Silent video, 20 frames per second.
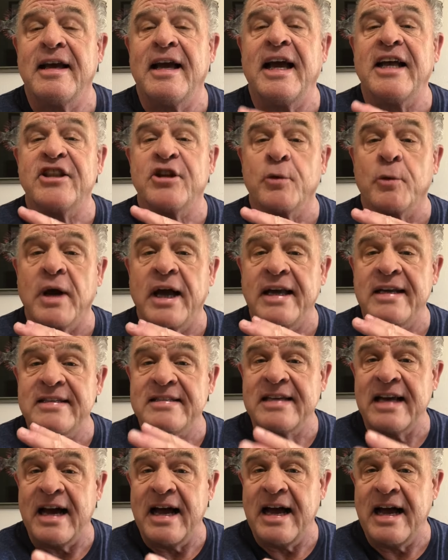at the right
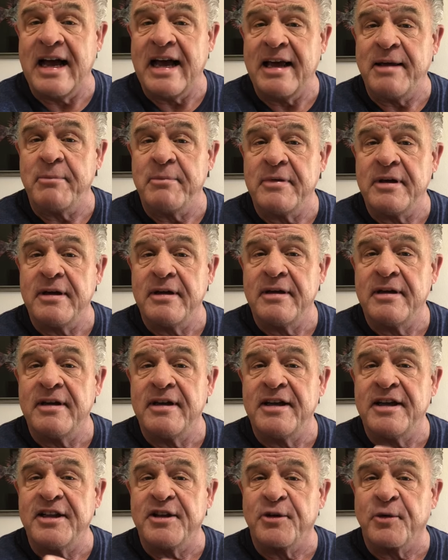time
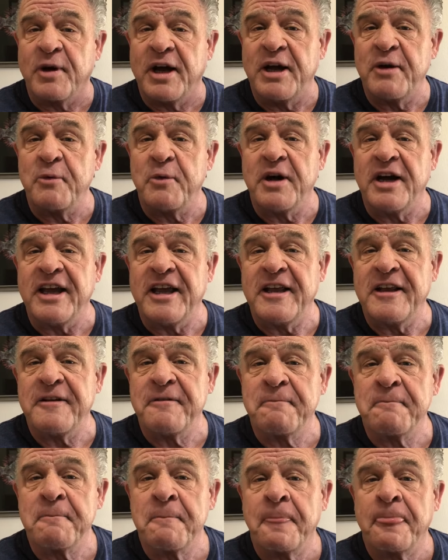in the right way.
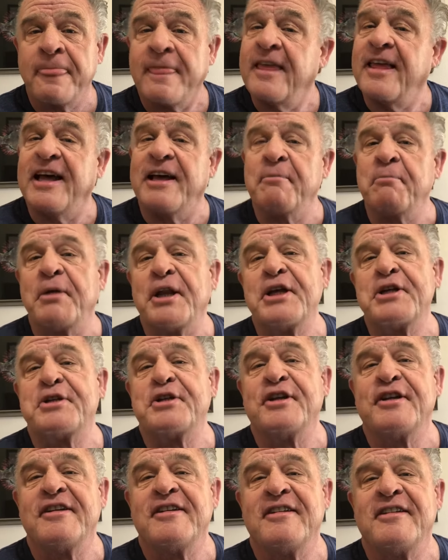God bless
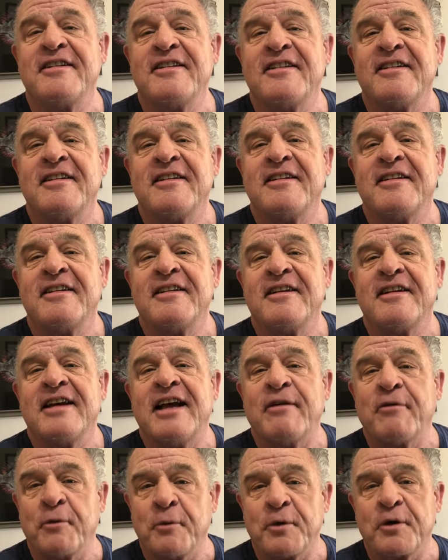you.
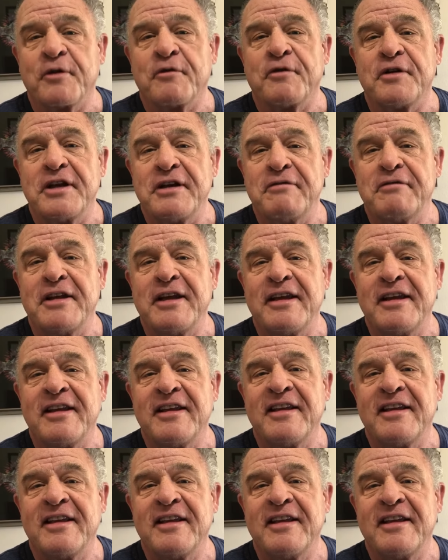Have a wonderful evening.